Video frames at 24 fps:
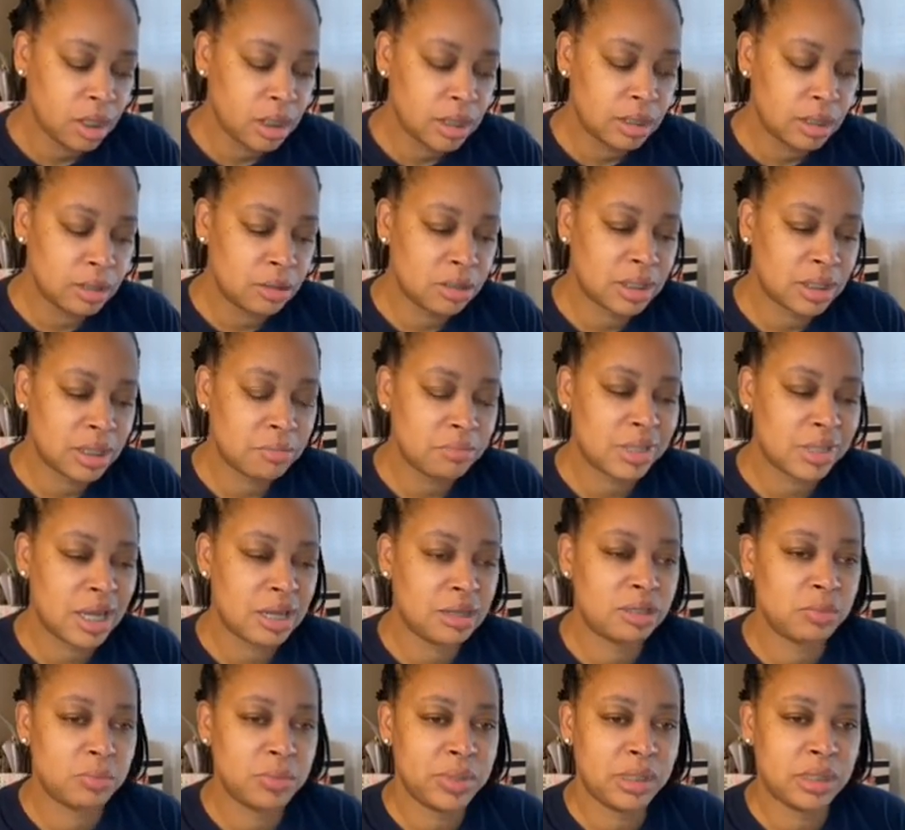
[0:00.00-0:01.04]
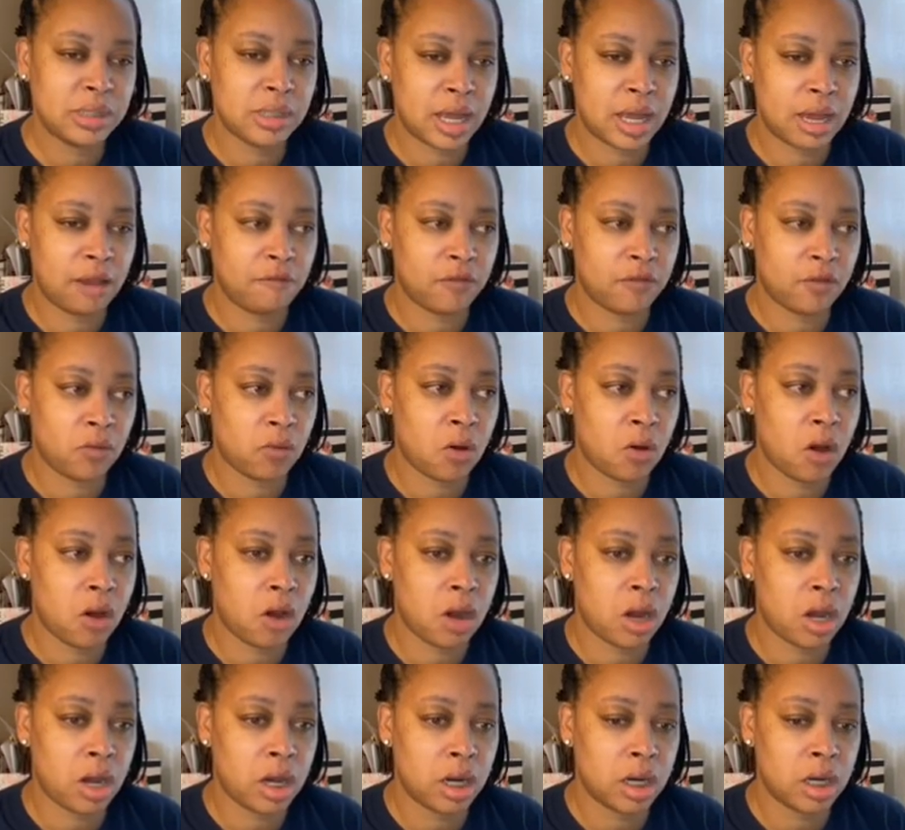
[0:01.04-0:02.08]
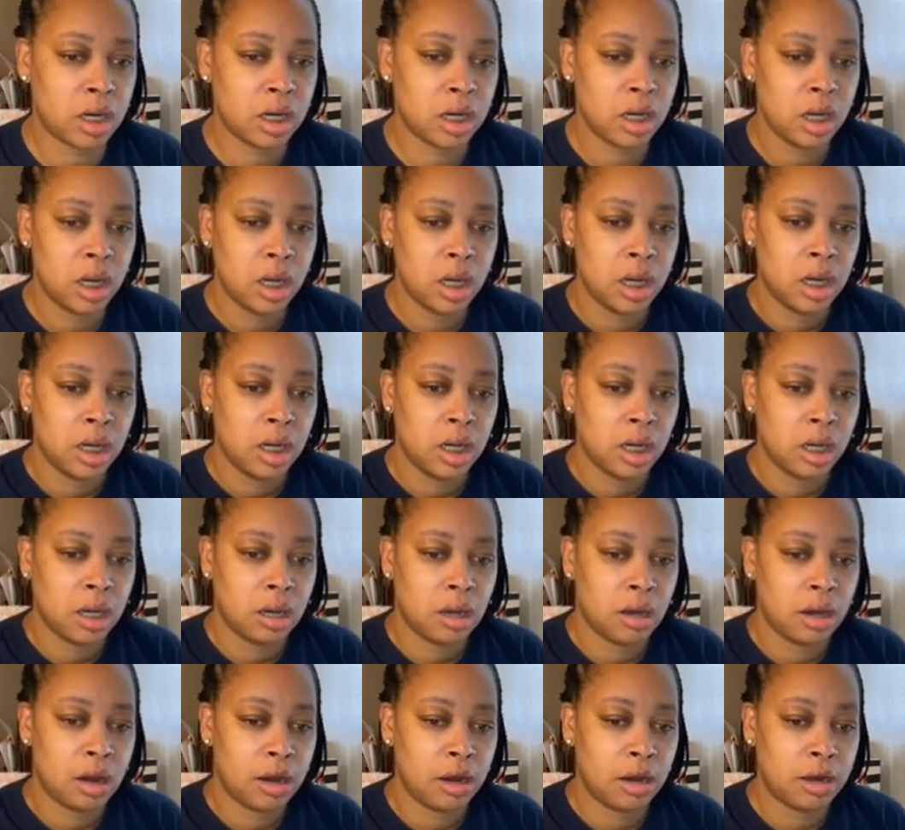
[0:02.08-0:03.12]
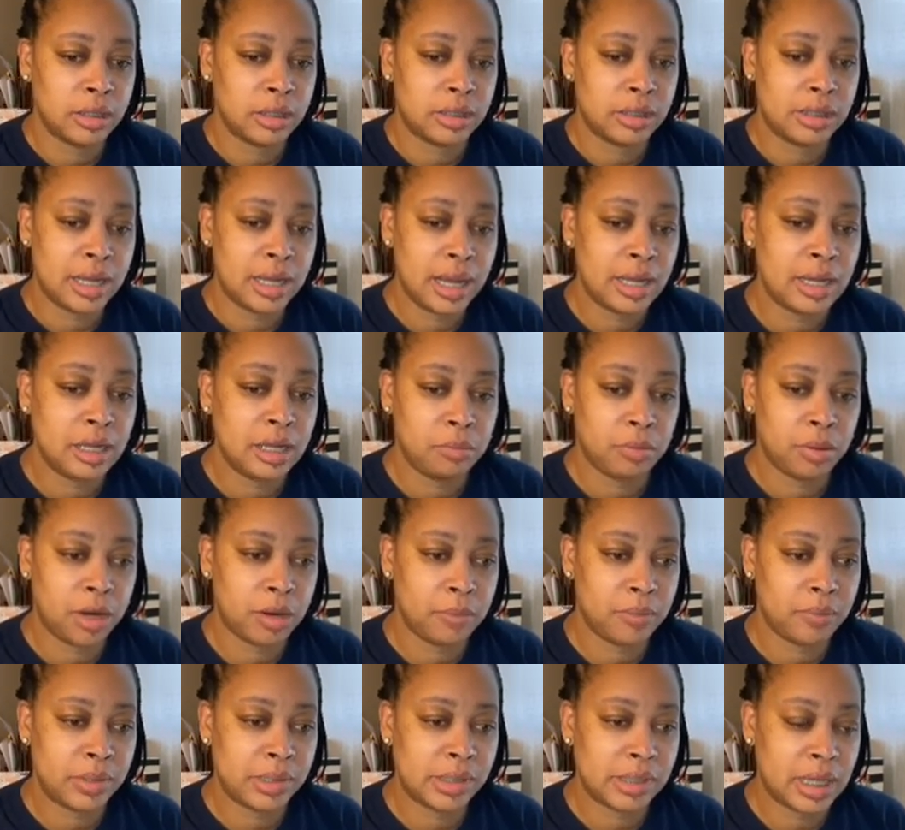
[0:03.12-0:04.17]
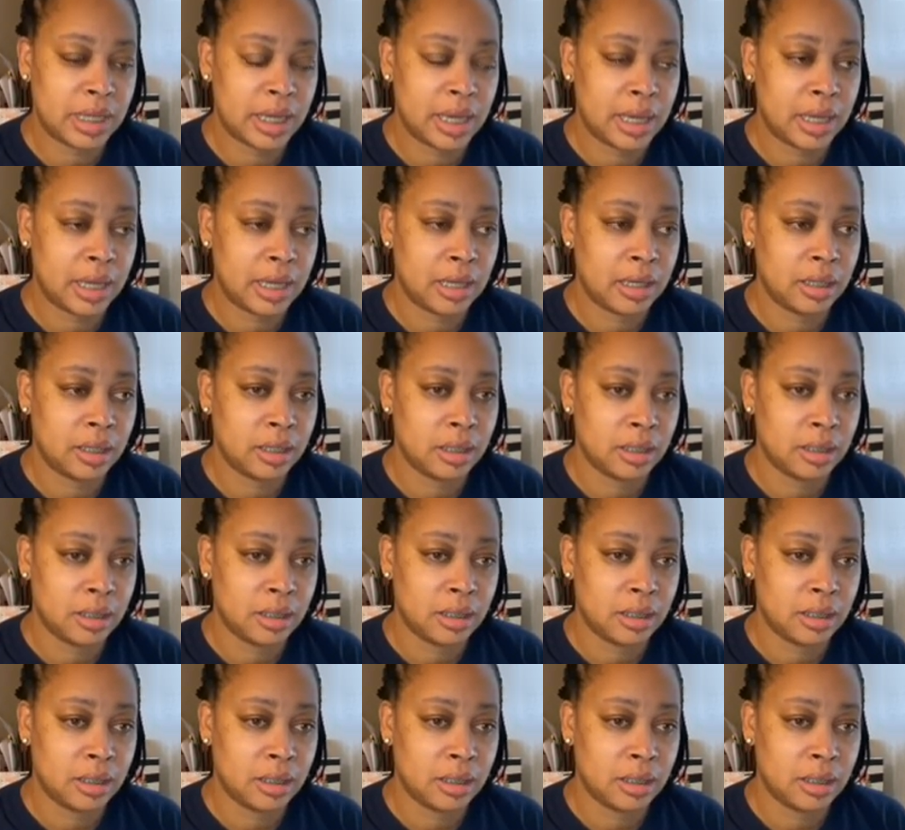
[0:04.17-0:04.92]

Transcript: sometimes we stifle our daily purpose in,